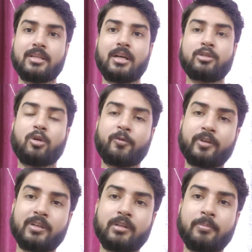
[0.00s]
a
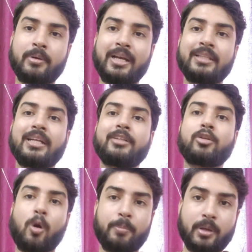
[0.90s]
software developer in the
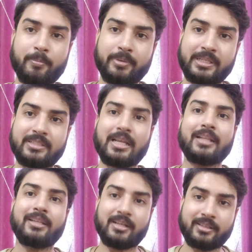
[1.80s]
top companies
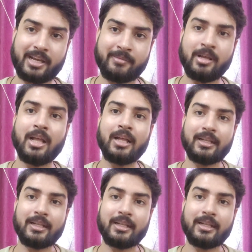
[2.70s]
at their time.